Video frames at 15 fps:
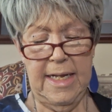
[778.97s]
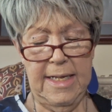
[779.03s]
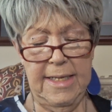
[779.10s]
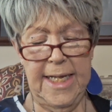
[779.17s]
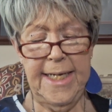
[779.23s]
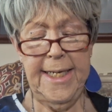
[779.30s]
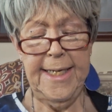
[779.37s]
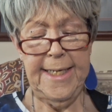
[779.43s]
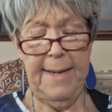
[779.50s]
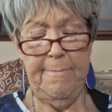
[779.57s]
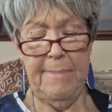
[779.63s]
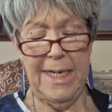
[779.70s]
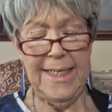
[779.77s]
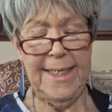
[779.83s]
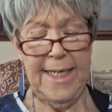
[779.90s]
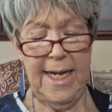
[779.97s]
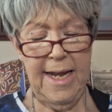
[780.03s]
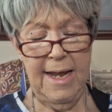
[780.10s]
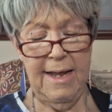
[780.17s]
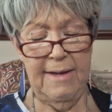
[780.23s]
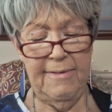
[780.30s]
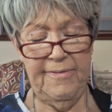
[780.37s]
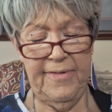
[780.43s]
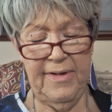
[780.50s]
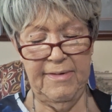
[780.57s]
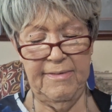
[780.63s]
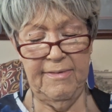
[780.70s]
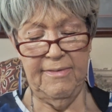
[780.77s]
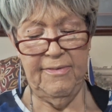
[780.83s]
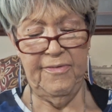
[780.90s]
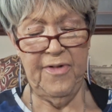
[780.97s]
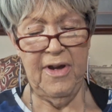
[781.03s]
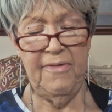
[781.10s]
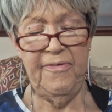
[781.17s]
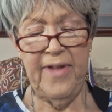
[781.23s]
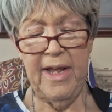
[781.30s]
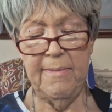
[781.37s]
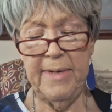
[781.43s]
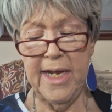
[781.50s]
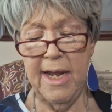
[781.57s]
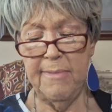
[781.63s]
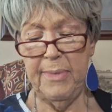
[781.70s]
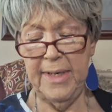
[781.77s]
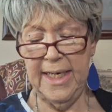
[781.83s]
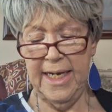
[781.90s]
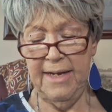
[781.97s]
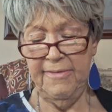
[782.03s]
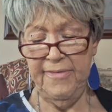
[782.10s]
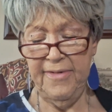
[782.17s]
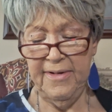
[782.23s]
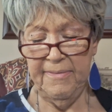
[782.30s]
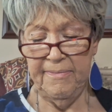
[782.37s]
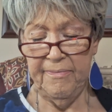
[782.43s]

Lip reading: This is a must-have for a family, I believe.